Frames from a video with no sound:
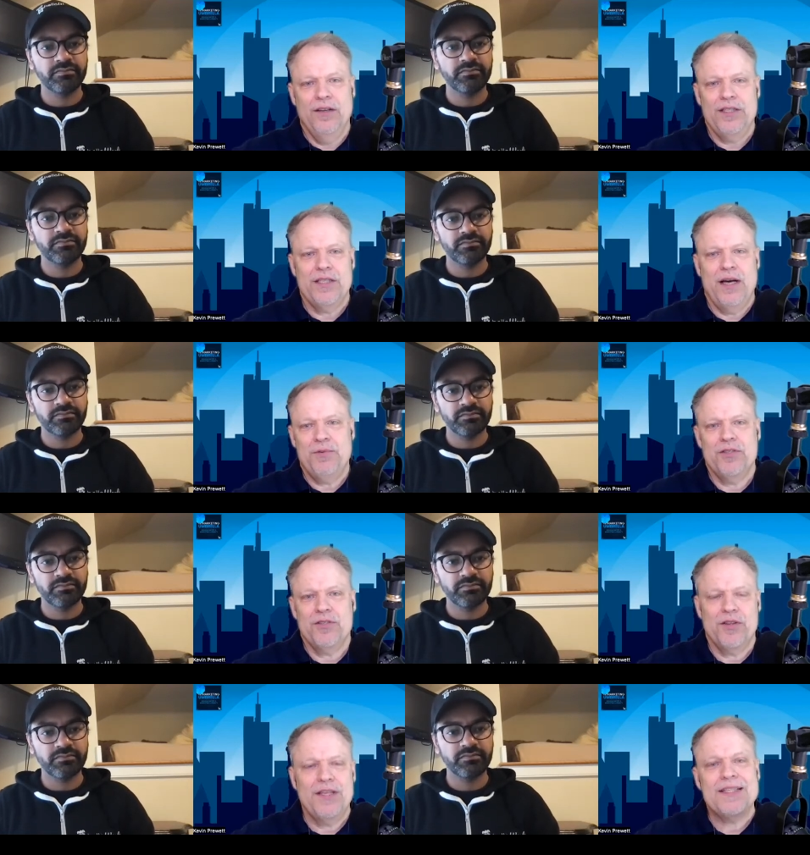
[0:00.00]
Speaker 1: these
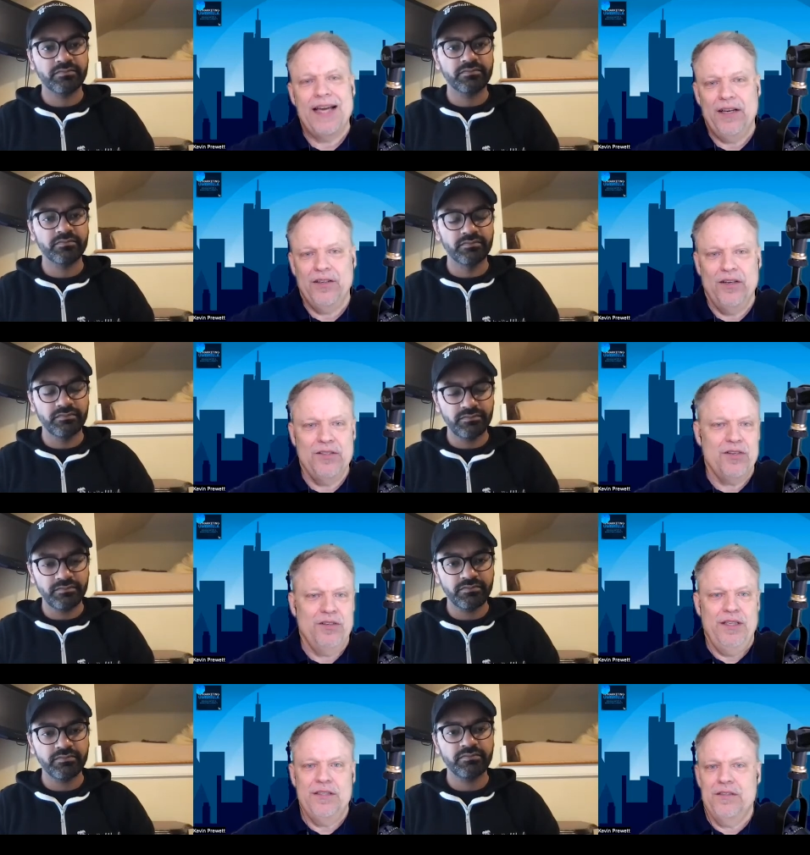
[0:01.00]
options are these add-ons
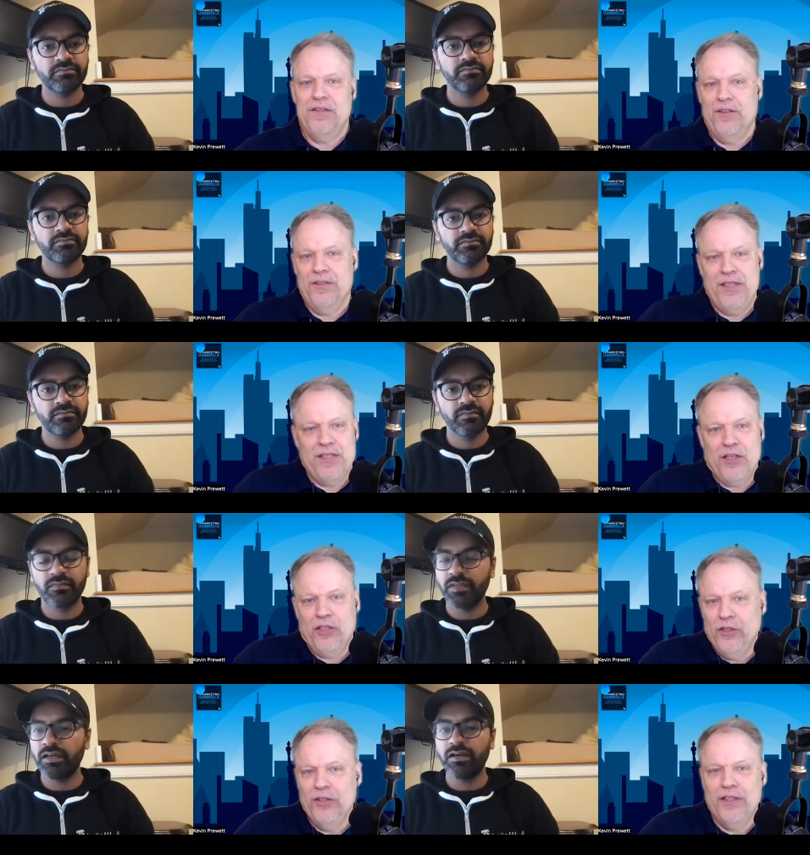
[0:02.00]
are these are these
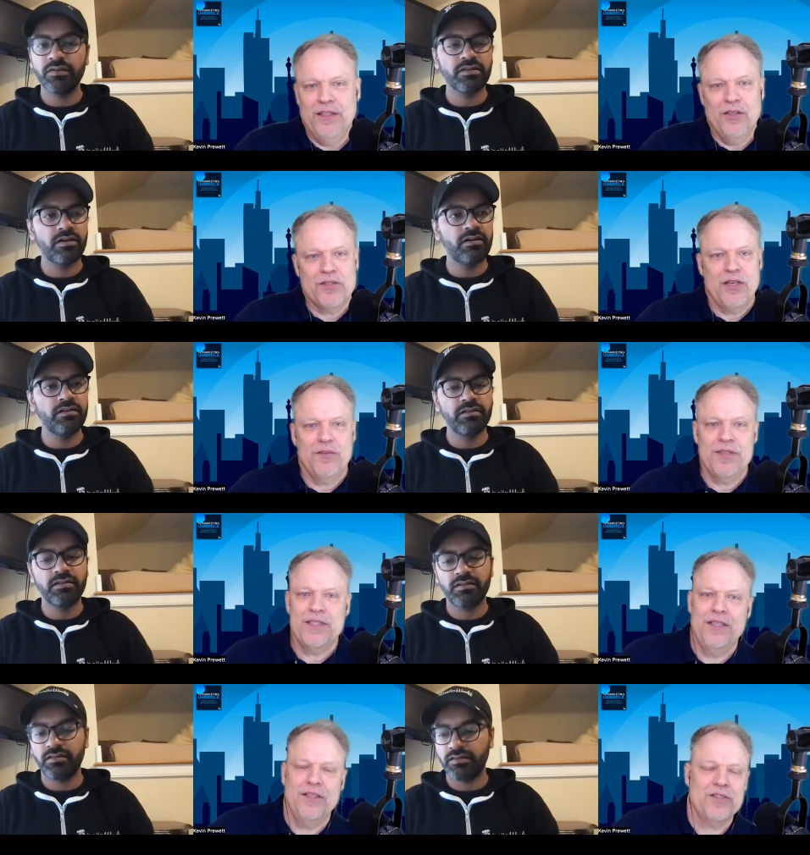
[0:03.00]
included no, in those all,
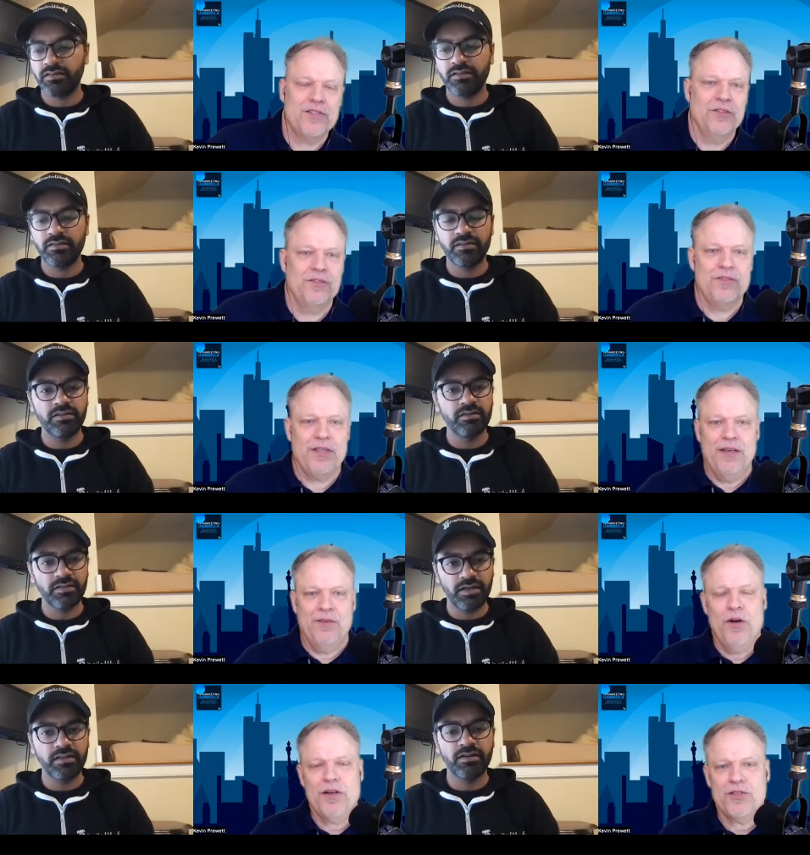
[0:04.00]
service tiers so kind
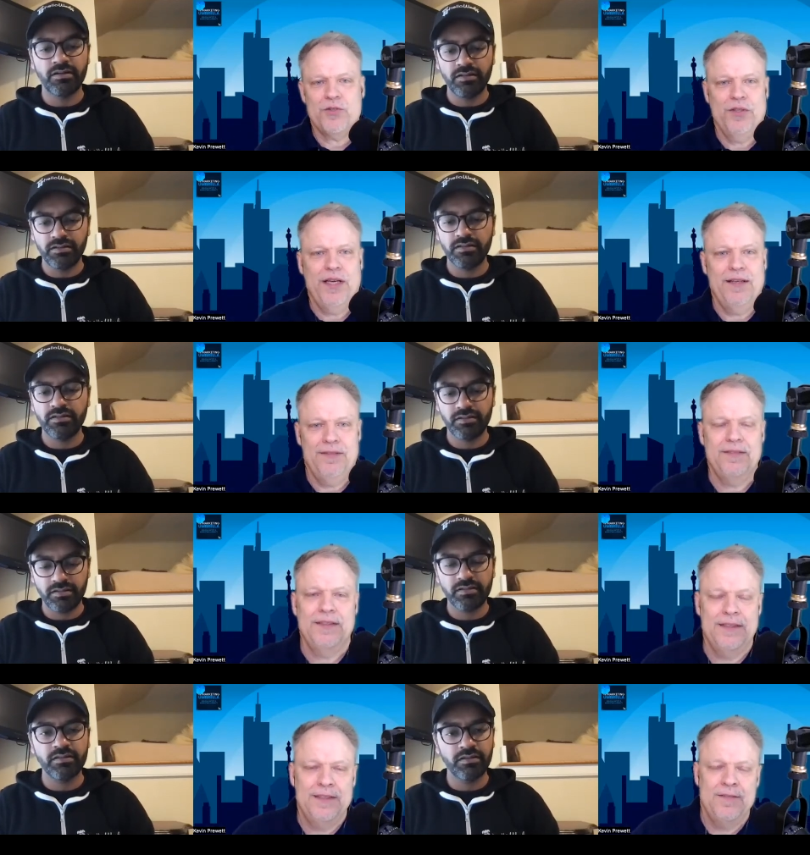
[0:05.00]
of yeah, walk us all, through that
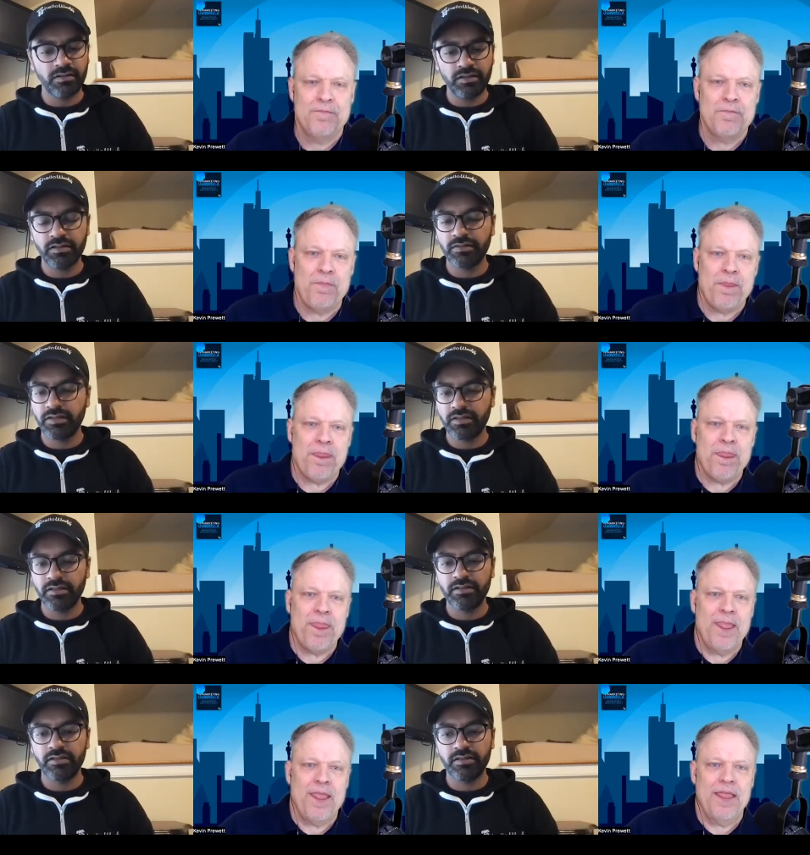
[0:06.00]
they're
Speaker 2: all included in
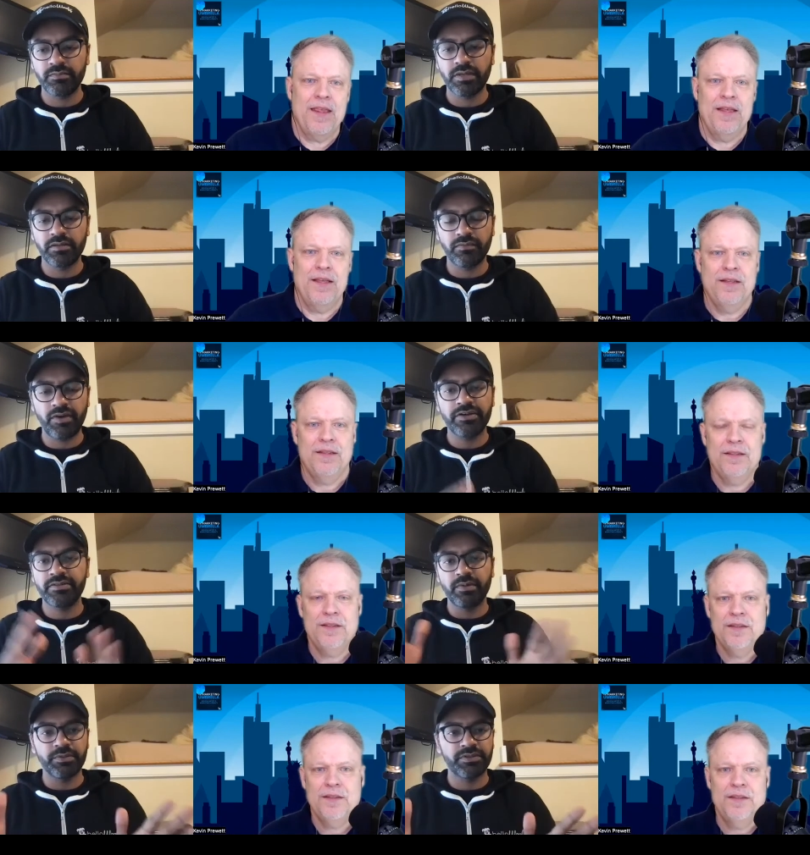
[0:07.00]
the in the me- various
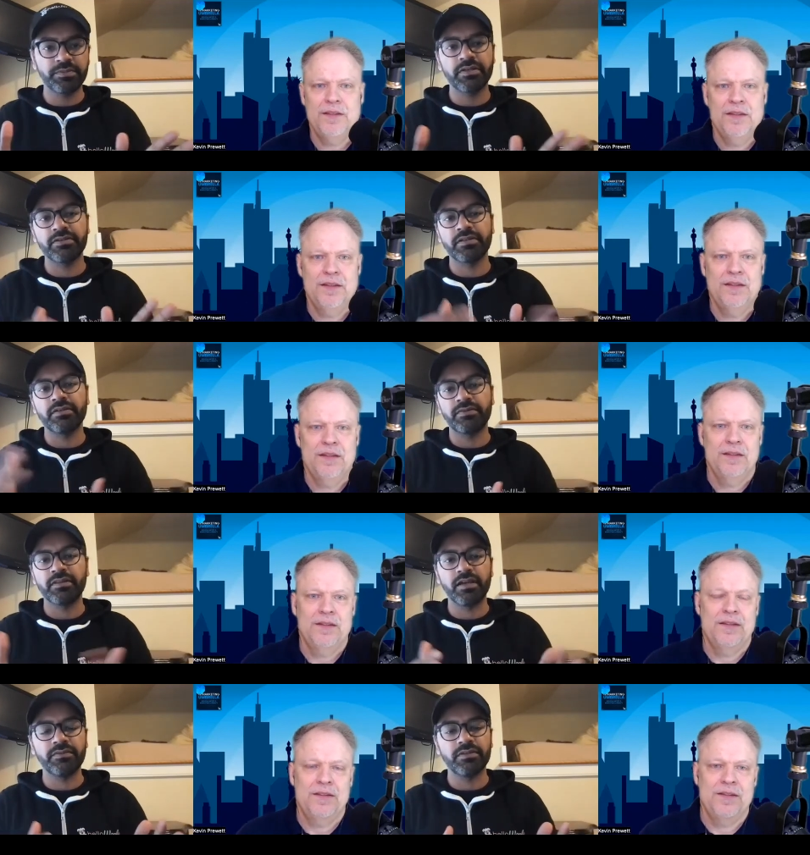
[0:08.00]
membership tiers at different
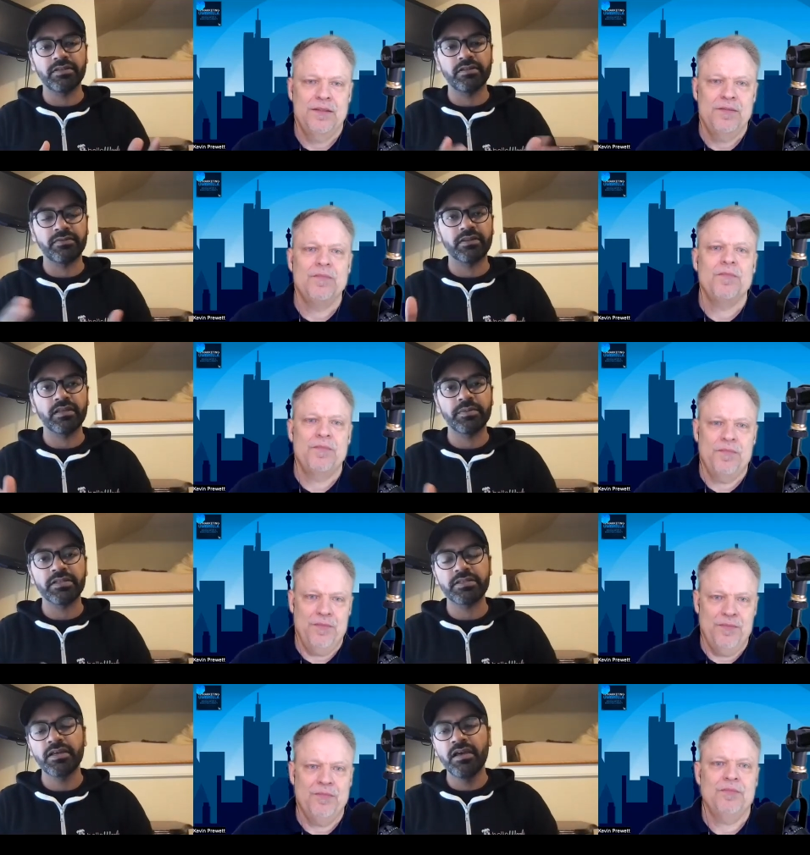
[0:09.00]
levels and different
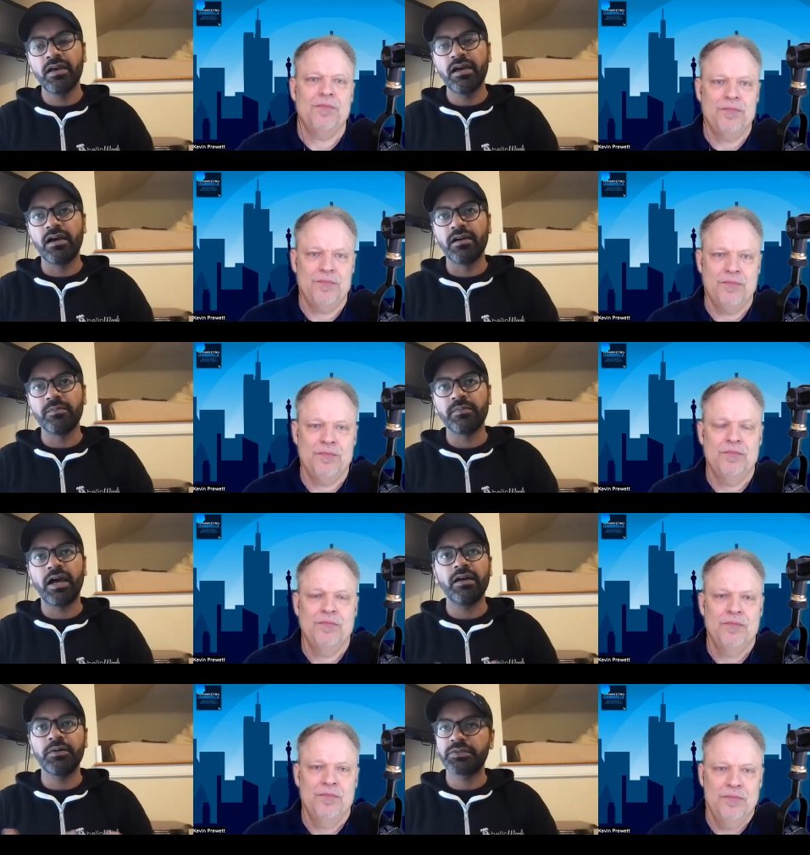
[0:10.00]
limits. Um,
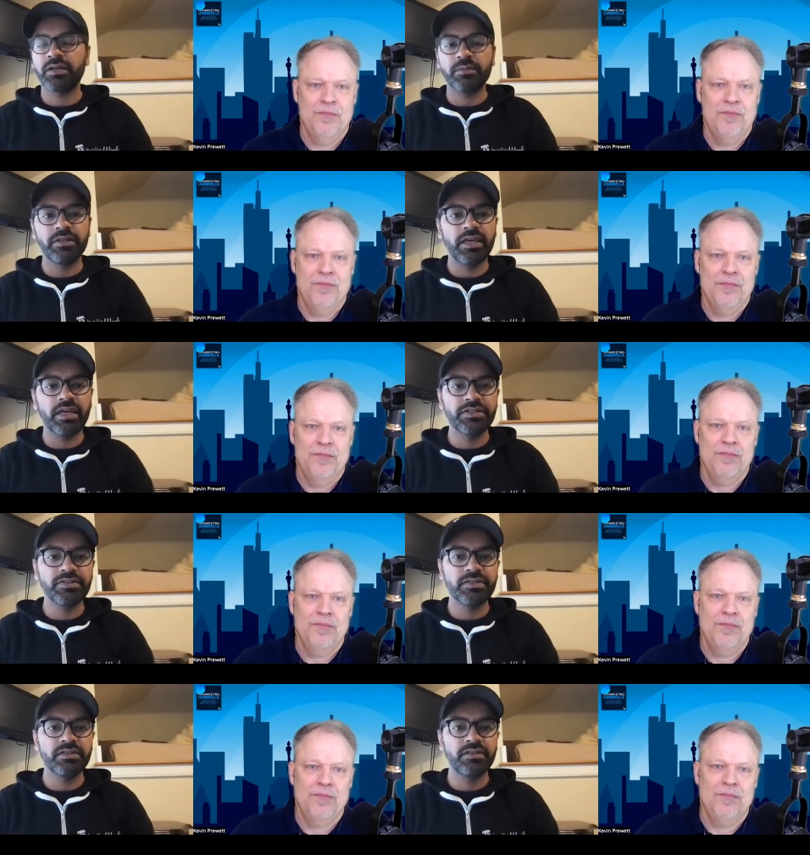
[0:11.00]
I always recommend the agency,